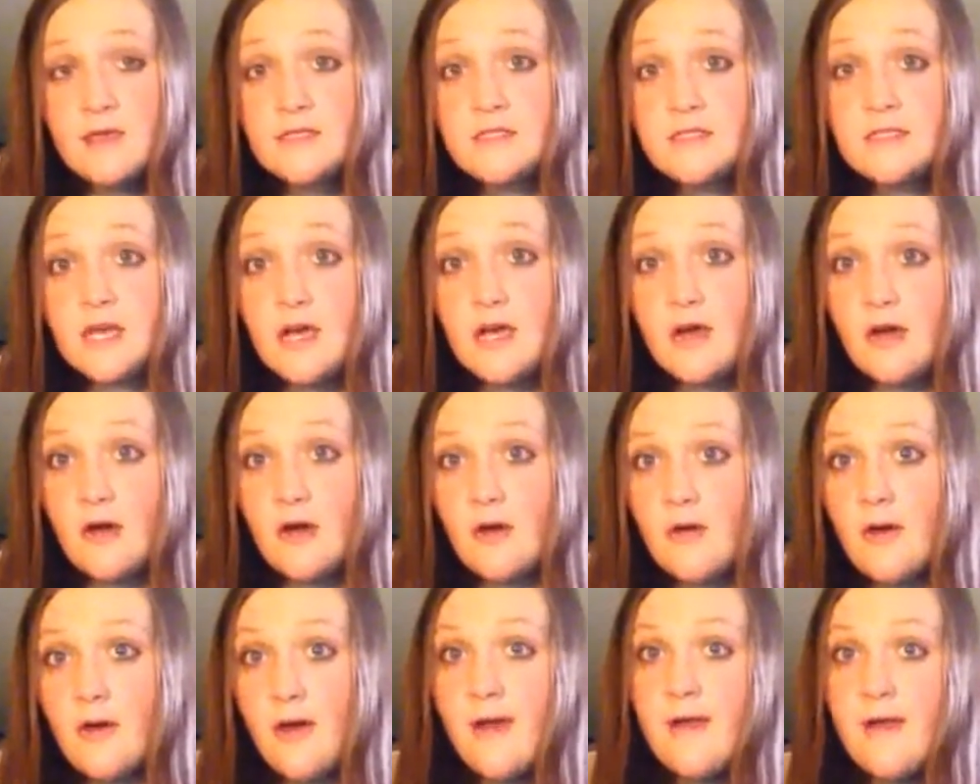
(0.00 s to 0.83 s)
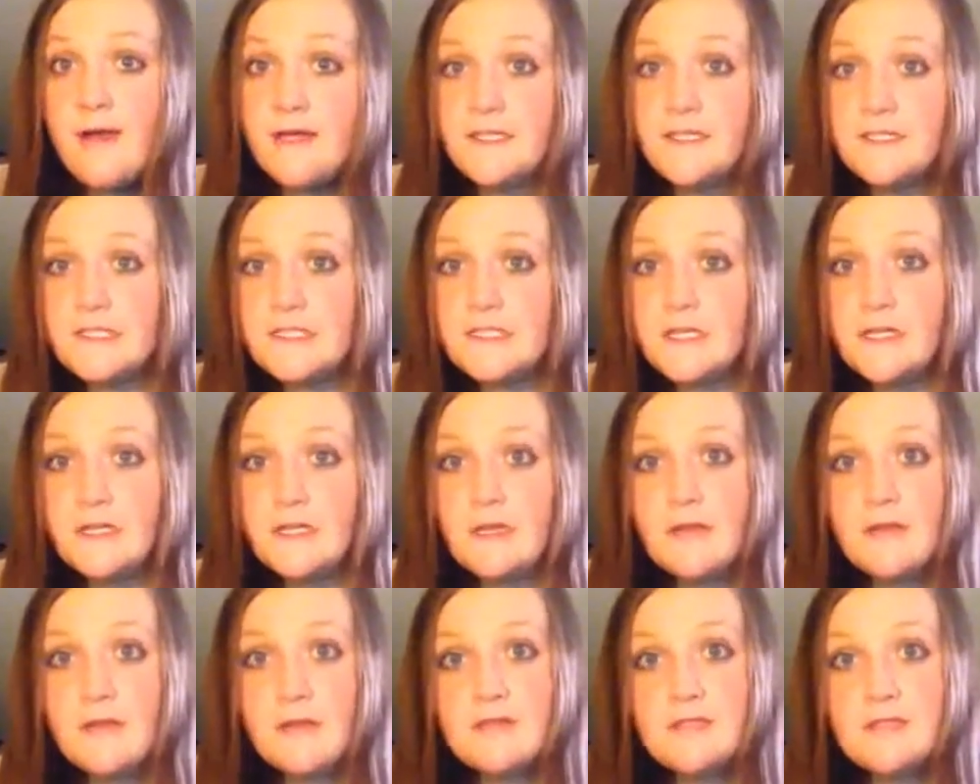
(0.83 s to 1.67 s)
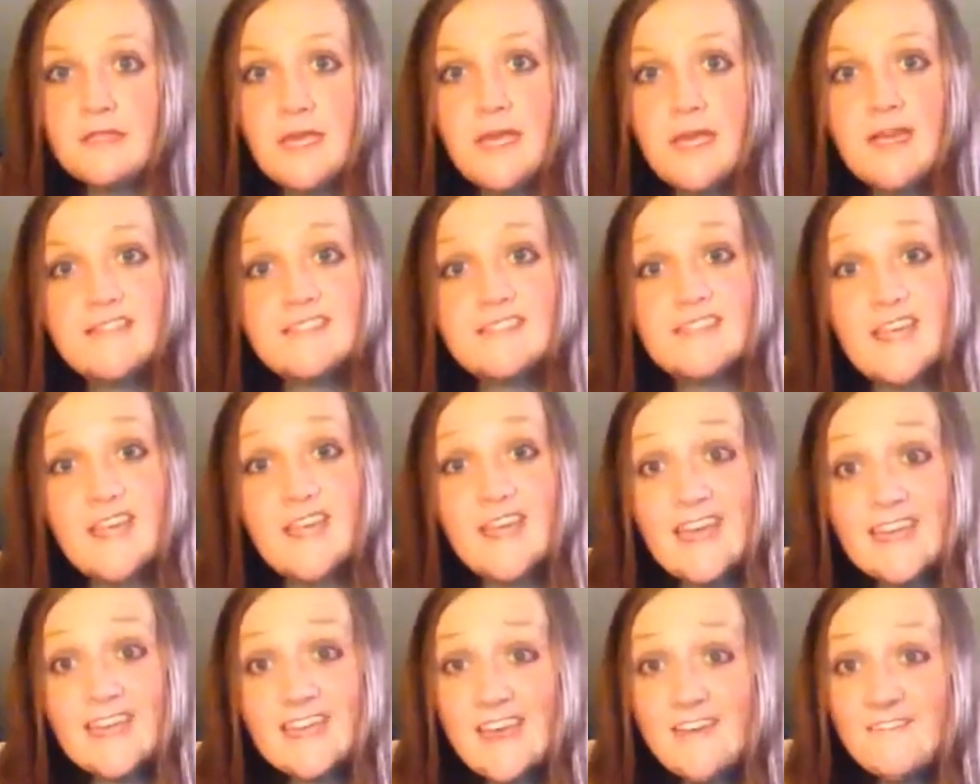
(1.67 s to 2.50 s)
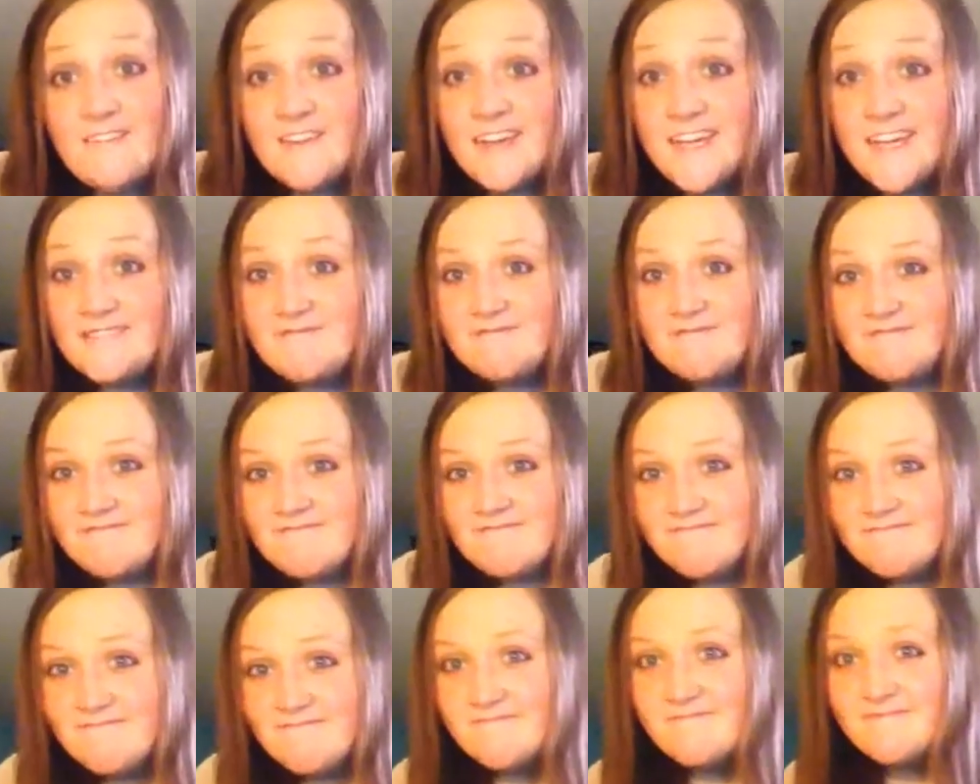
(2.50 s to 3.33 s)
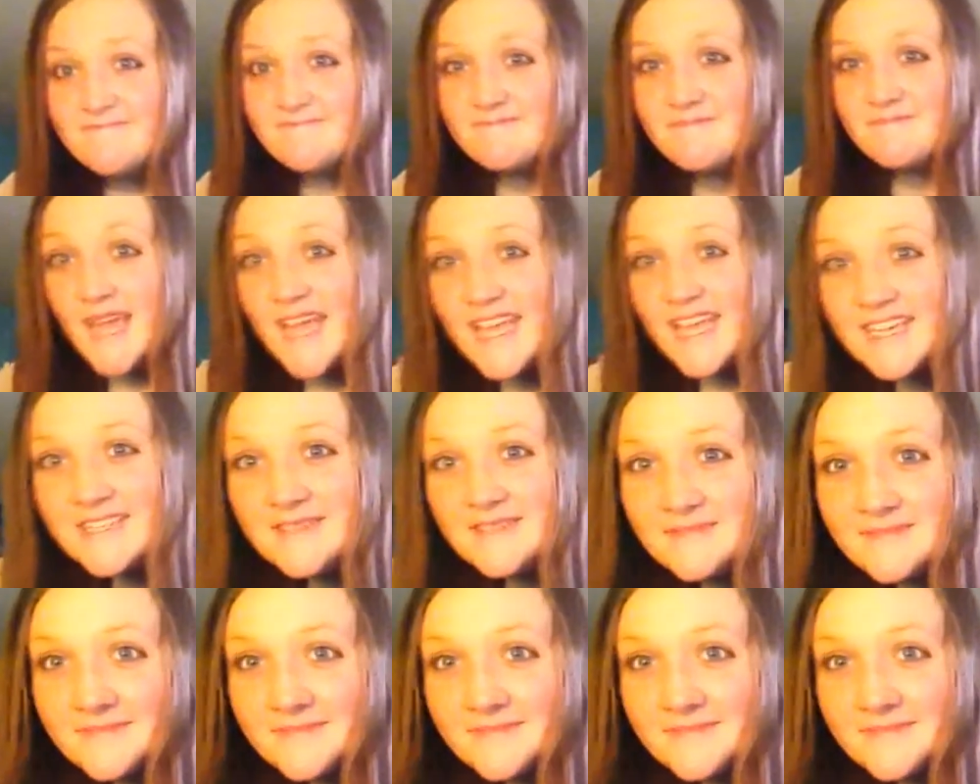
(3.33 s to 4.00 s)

So just look at all those things and have fun. Bye.